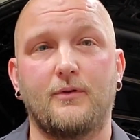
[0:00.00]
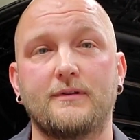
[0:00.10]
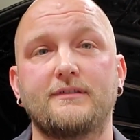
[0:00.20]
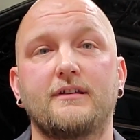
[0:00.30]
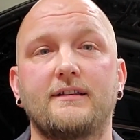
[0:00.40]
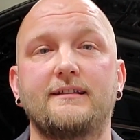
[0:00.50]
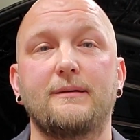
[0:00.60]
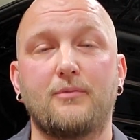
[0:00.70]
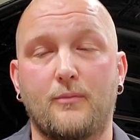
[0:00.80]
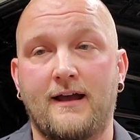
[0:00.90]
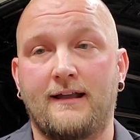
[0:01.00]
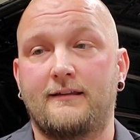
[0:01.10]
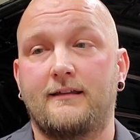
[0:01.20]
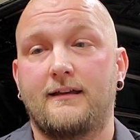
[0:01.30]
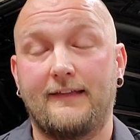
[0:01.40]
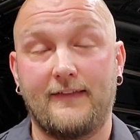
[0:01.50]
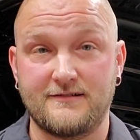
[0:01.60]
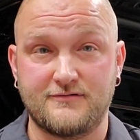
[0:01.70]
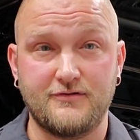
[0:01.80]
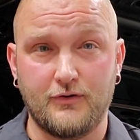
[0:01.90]
The one thing you need to keep in mind, and the
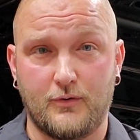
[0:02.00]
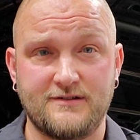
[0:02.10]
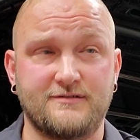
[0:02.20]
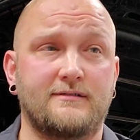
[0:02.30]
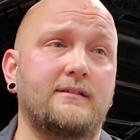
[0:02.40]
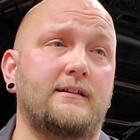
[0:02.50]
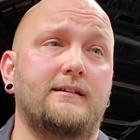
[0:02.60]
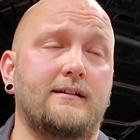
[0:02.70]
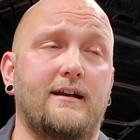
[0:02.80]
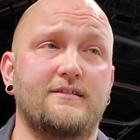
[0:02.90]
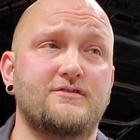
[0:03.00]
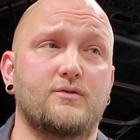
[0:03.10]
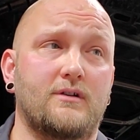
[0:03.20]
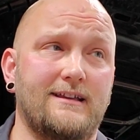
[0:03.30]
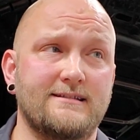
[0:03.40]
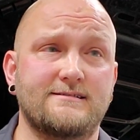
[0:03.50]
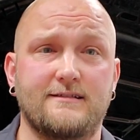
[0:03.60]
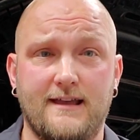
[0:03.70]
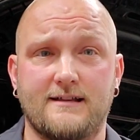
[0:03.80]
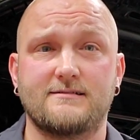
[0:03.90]
answer to your question, in short,
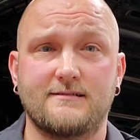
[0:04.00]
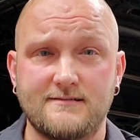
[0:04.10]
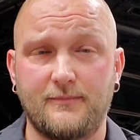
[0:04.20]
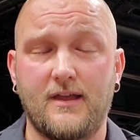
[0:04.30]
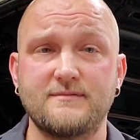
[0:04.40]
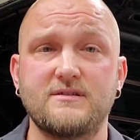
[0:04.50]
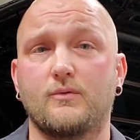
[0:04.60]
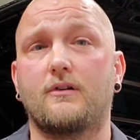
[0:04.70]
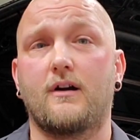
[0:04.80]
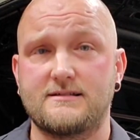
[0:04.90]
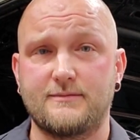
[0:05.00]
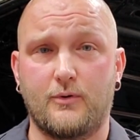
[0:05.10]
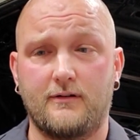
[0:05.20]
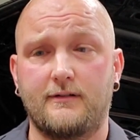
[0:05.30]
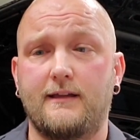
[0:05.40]
is yes, sometimes it will cost more.